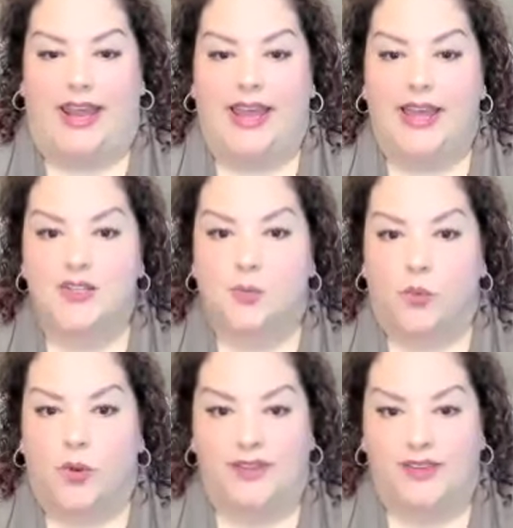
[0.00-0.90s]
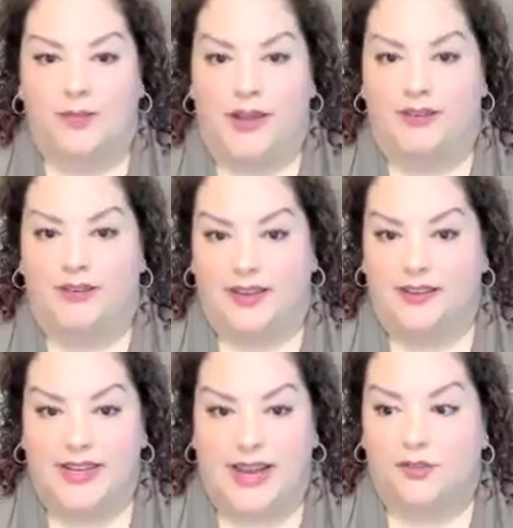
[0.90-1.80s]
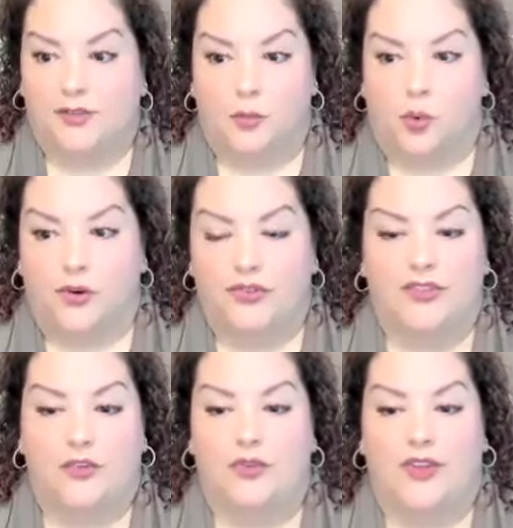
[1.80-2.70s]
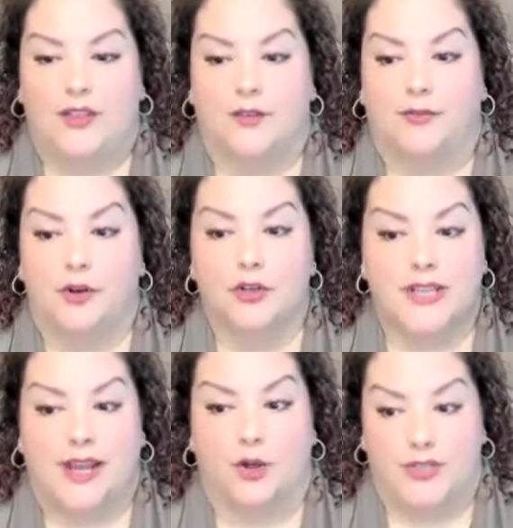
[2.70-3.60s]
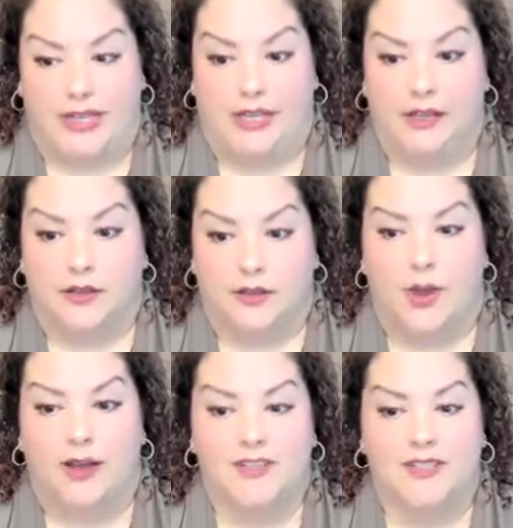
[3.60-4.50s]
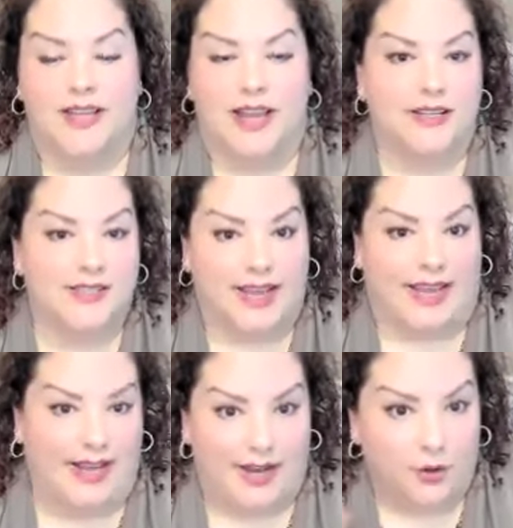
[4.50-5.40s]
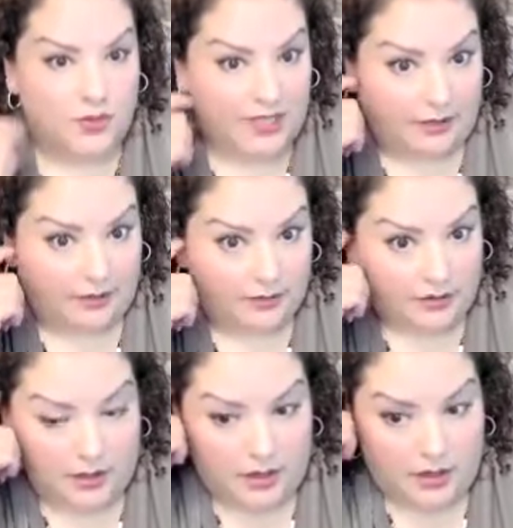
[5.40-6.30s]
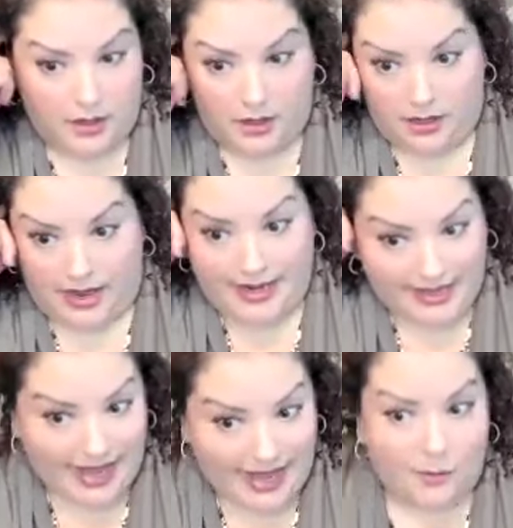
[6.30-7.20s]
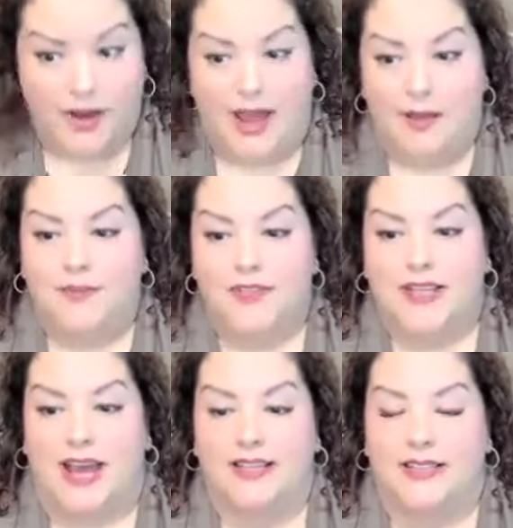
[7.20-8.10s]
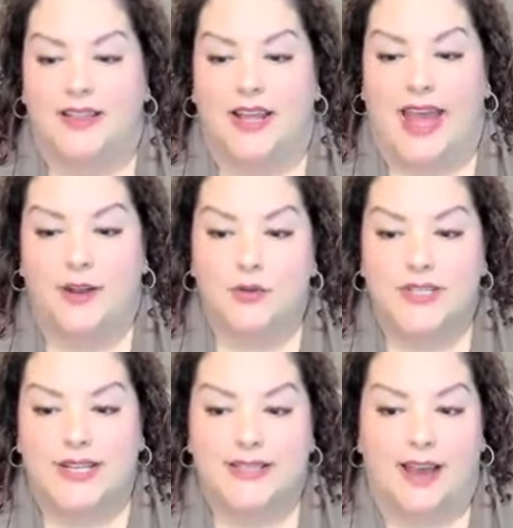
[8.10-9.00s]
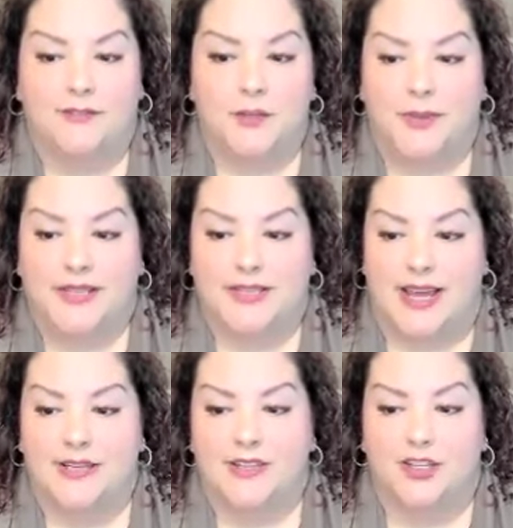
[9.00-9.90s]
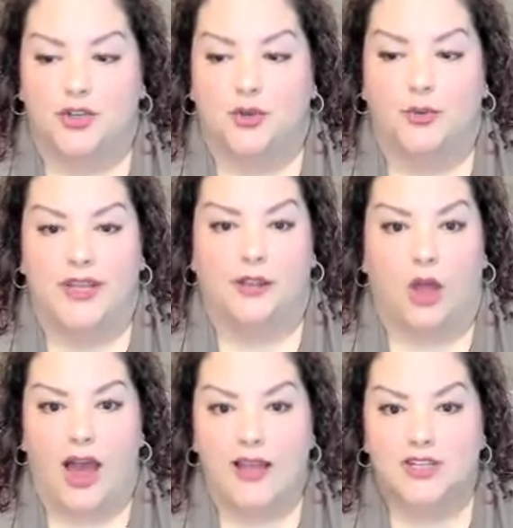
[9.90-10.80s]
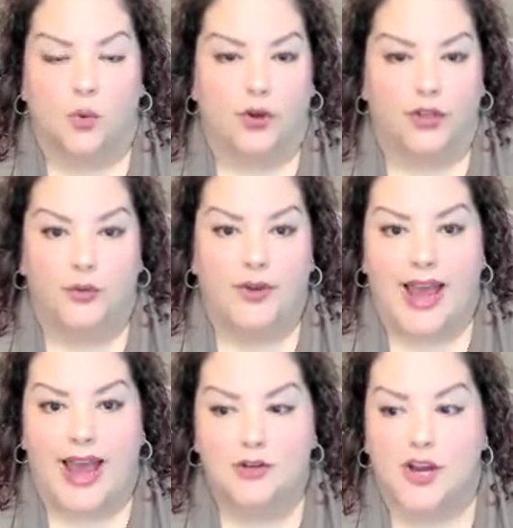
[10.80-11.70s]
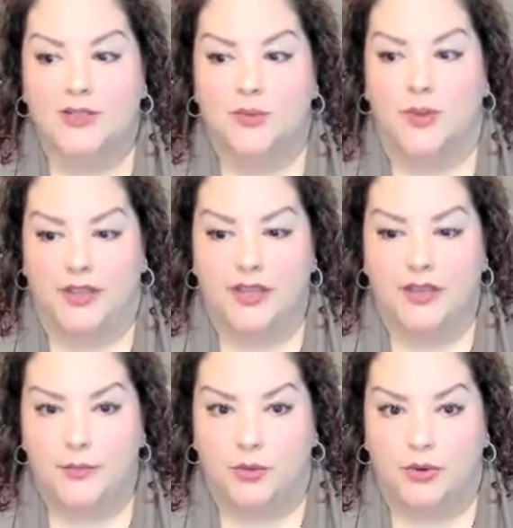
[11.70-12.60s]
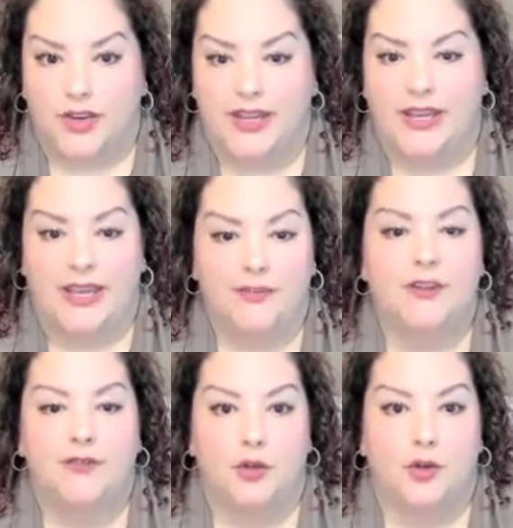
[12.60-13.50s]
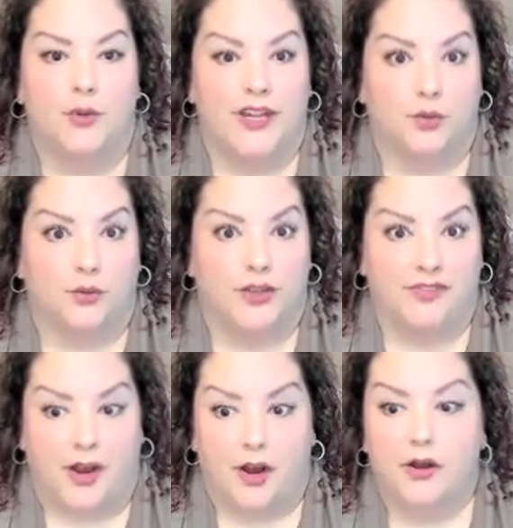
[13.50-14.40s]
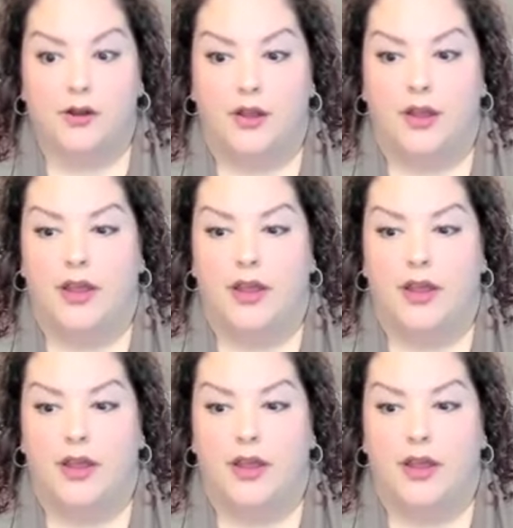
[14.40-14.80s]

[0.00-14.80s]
and once it's been 60 days or more since you sent the first NOD, you have to send a second NOD. And again, I want to emphasize that the NODs have to be sent to the lot or unit address within the community, even if you know they don't live there,